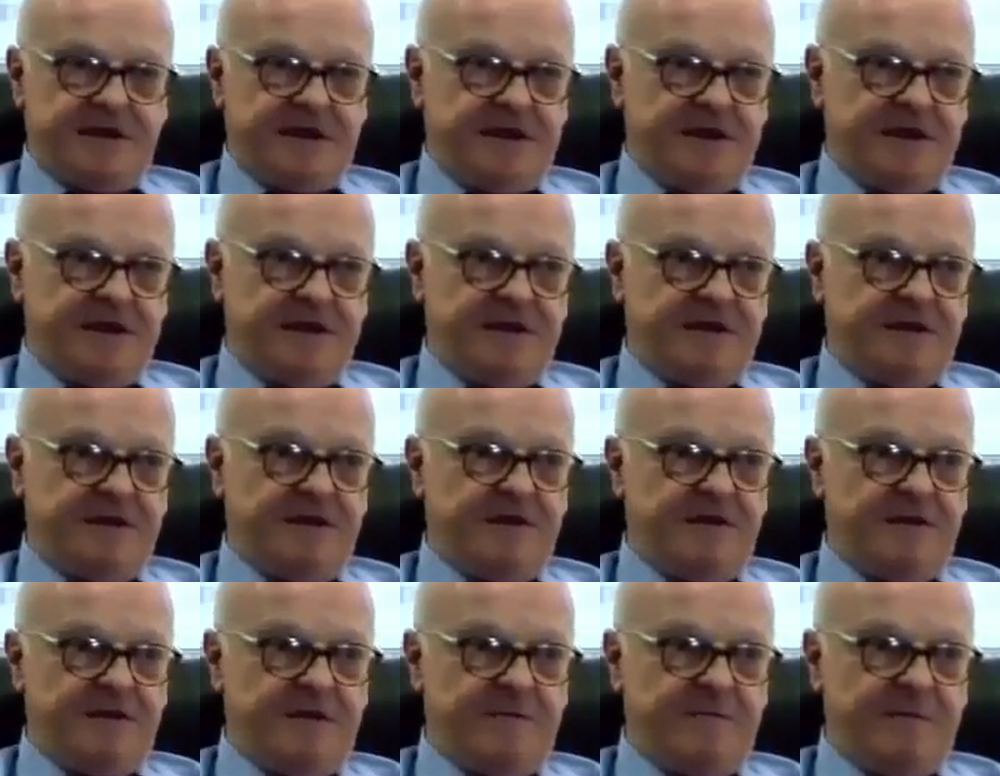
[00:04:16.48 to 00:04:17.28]
the
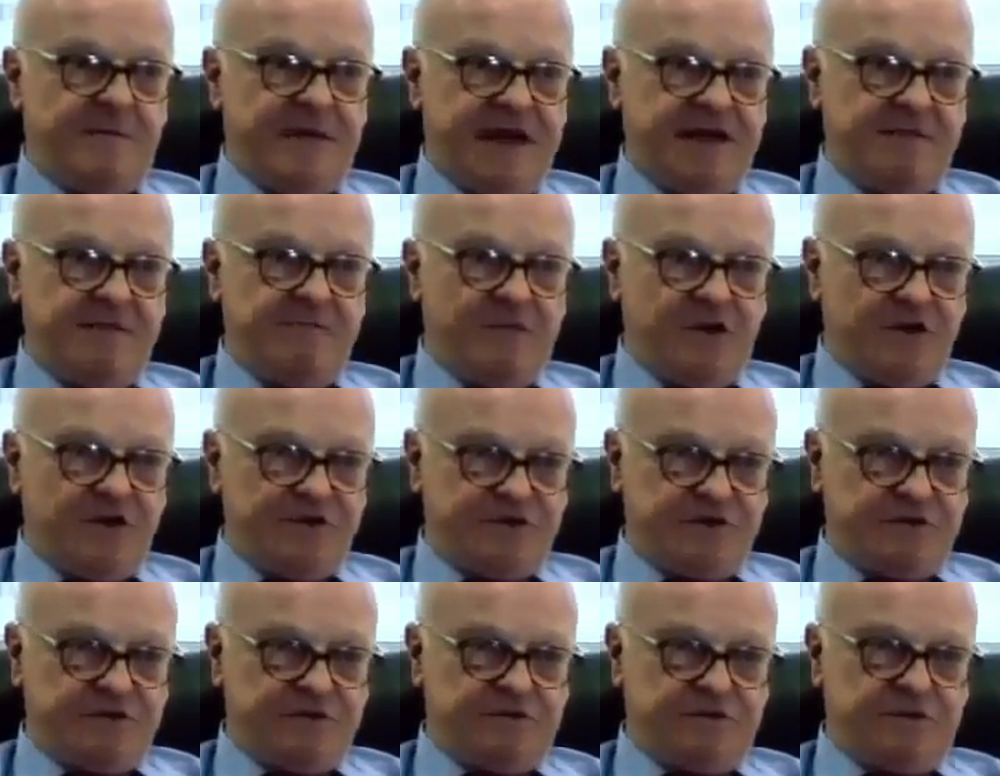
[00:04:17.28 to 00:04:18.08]
uh, main
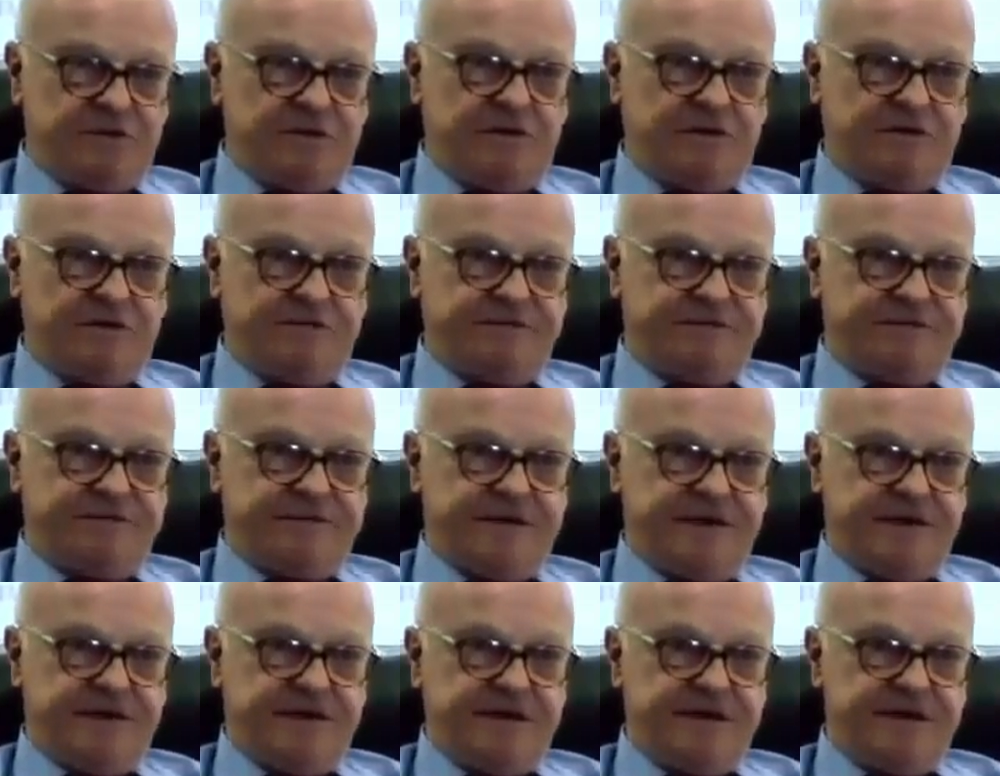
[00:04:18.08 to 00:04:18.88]
module of
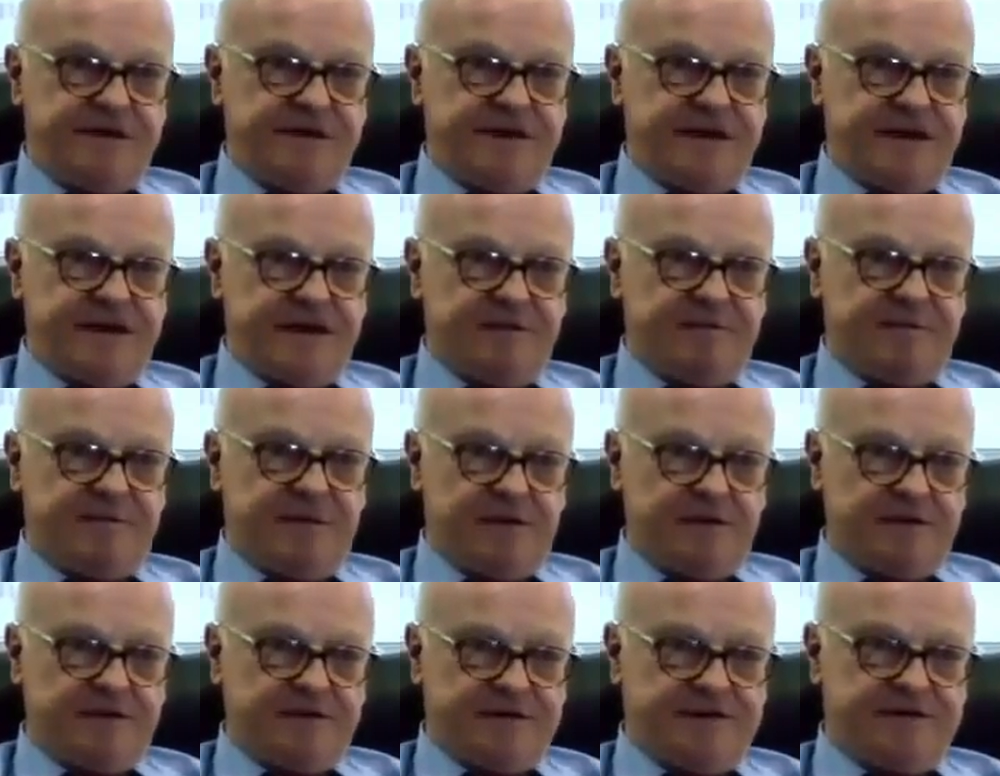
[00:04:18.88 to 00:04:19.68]
the
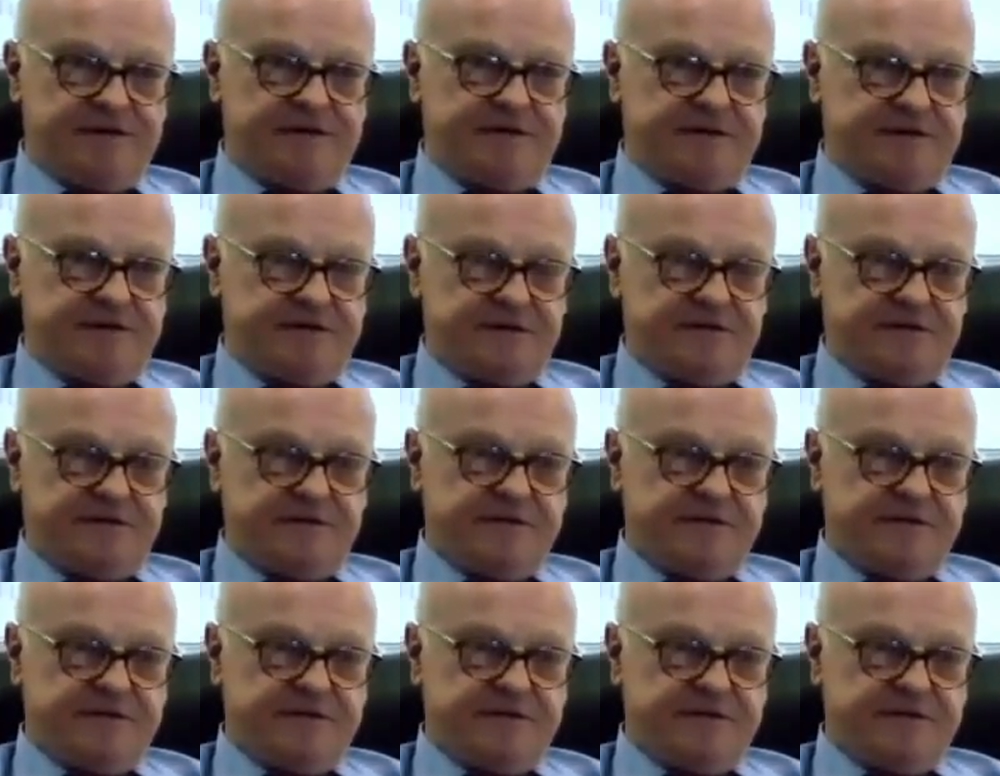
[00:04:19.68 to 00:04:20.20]
gearbox,